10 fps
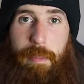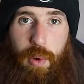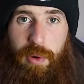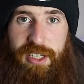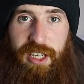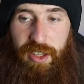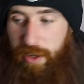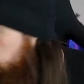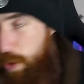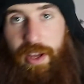put one together.
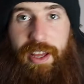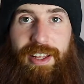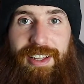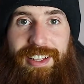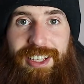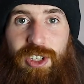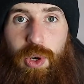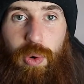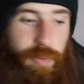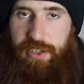So let's
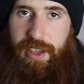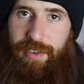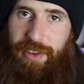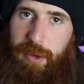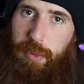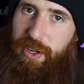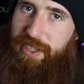go. Because if I can put it